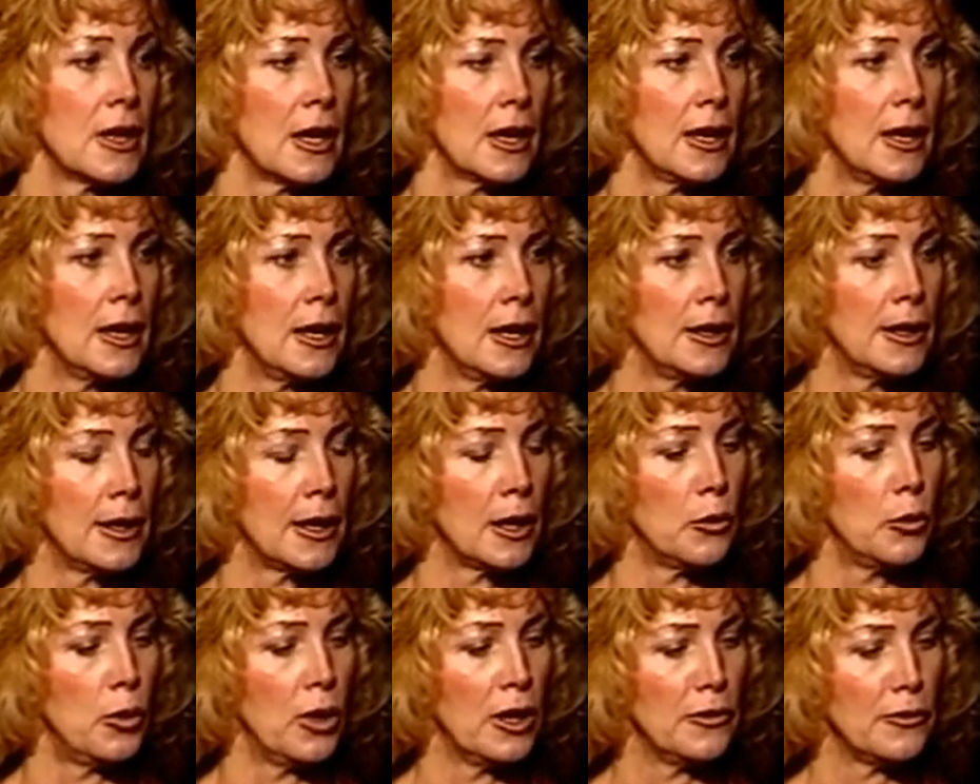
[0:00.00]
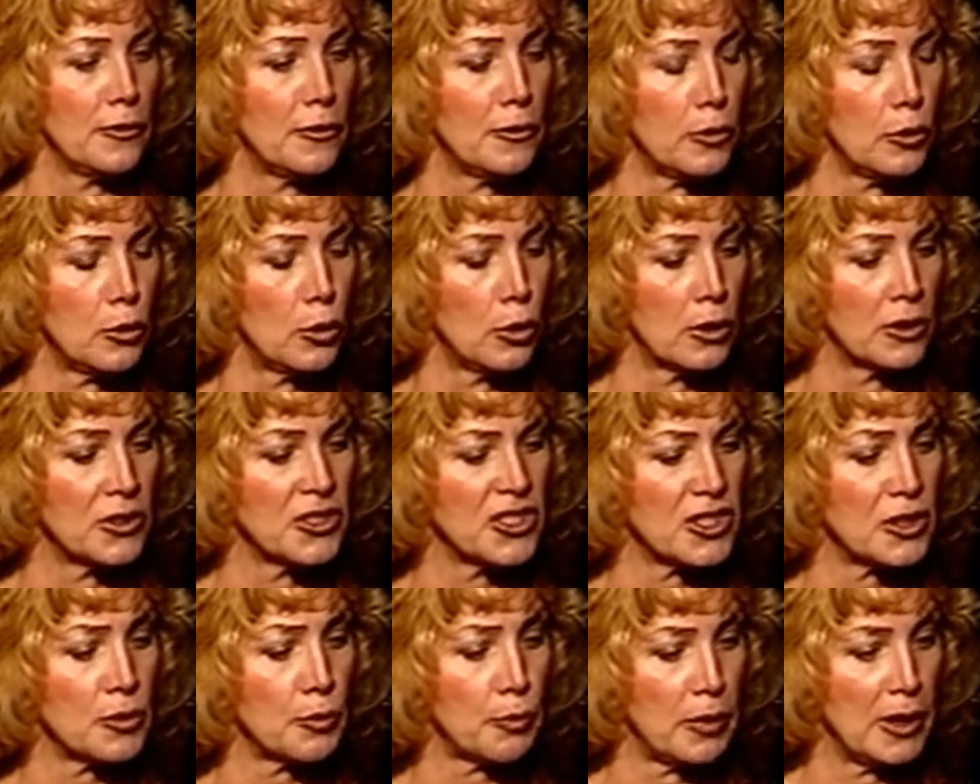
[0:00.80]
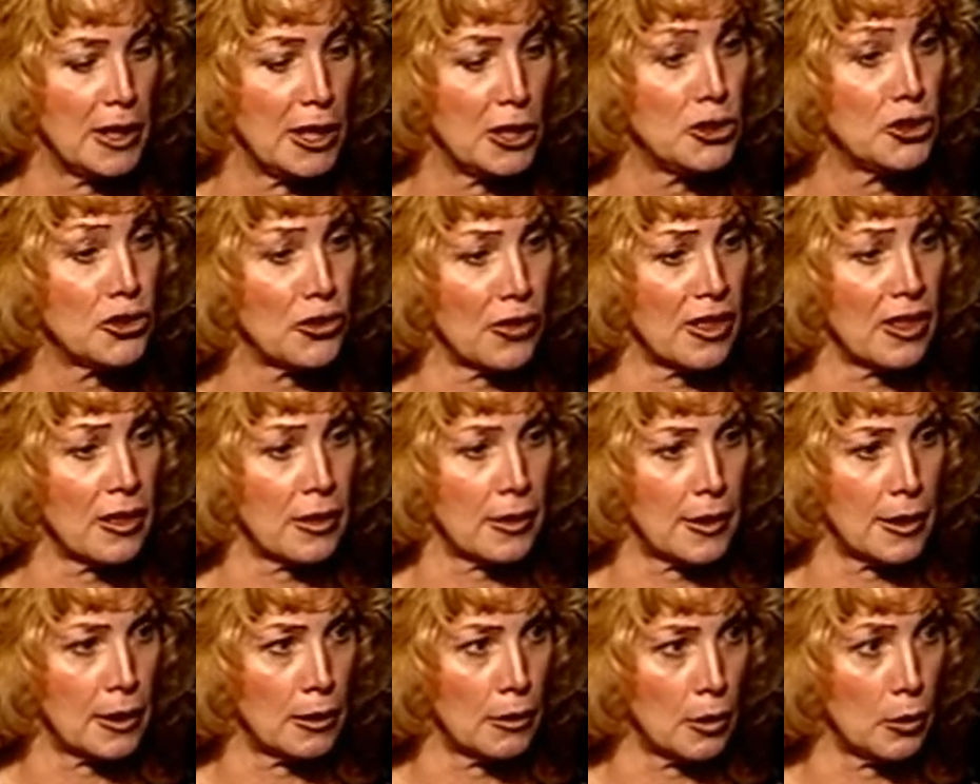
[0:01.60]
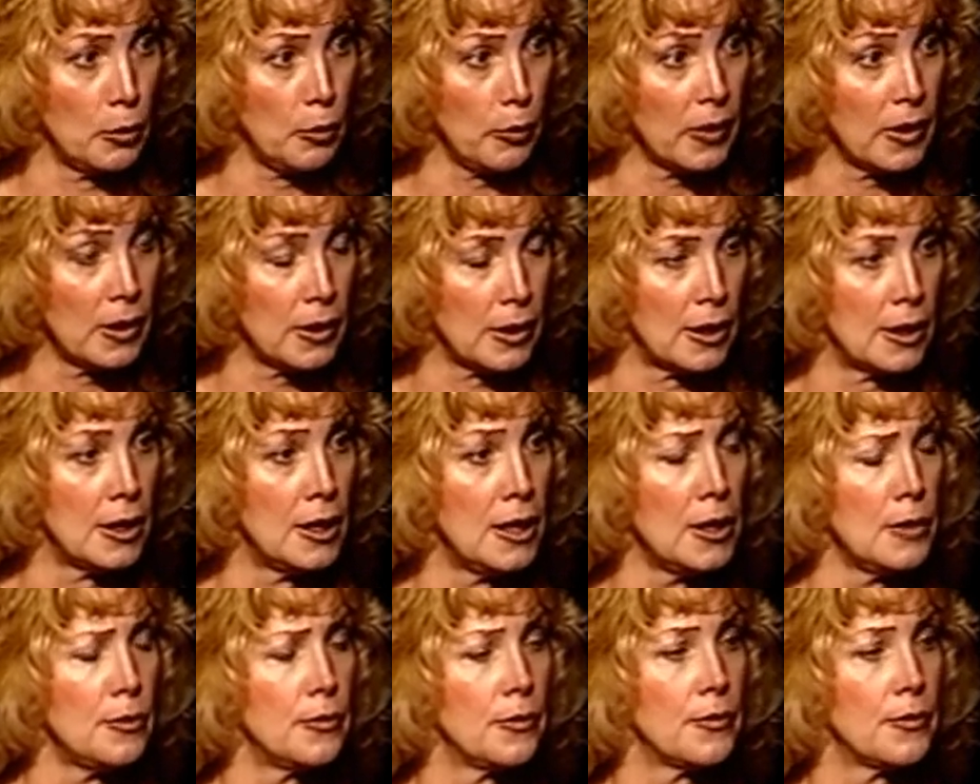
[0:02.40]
And I went for speech therapy.